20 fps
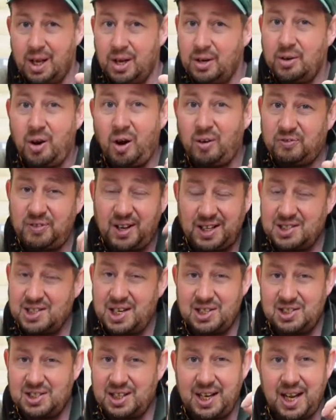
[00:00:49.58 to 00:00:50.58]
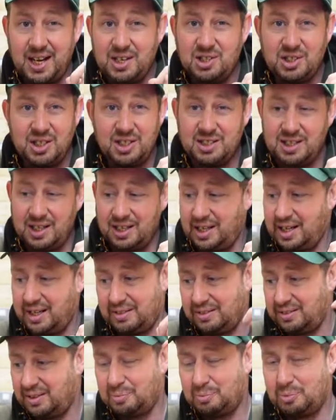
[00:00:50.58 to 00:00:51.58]
not fantastic engines in
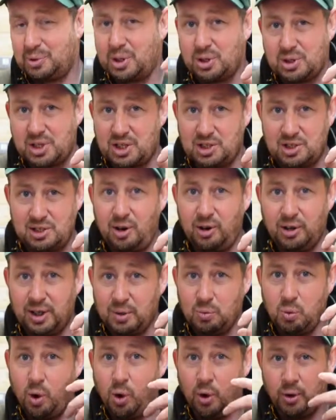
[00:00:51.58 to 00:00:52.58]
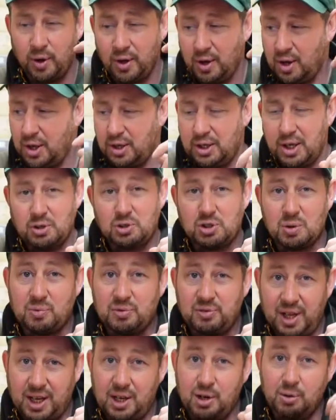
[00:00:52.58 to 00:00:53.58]
here, and because it's slightly worn, use some
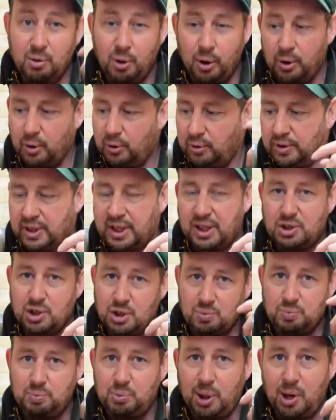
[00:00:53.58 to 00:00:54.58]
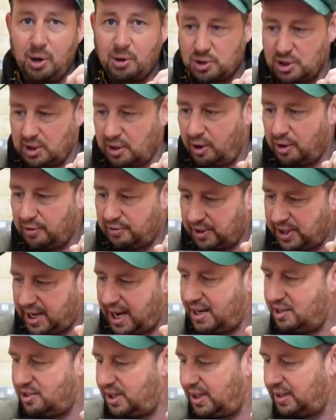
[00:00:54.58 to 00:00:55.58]
thicker oil and it just prolongs the life of the
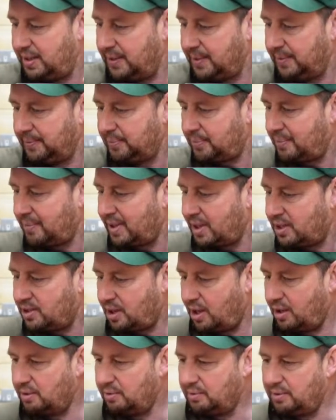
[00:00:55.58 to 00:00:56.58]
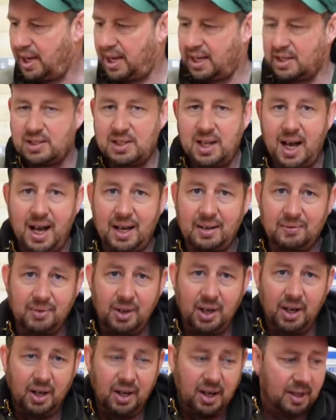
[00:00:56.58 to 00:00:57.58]
engine. So that's that.
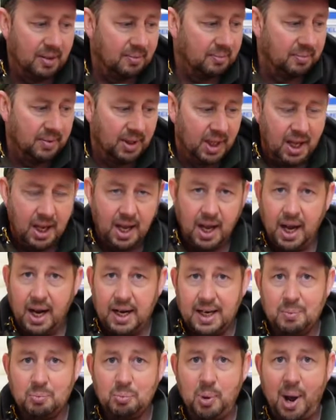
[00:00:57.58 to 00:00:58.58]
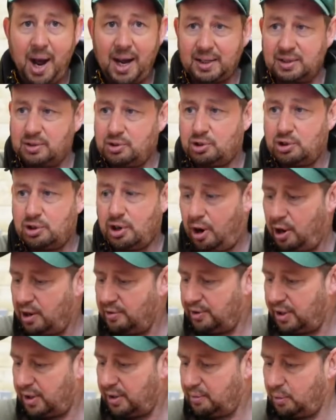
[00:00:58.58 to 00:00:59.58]
An impact
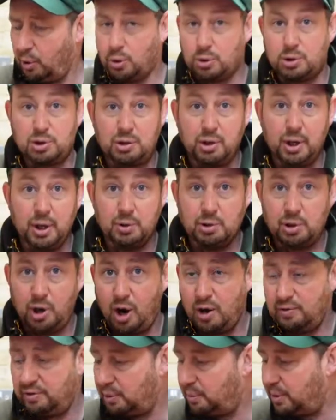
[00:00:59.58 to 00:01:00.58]
driver or screwdriver,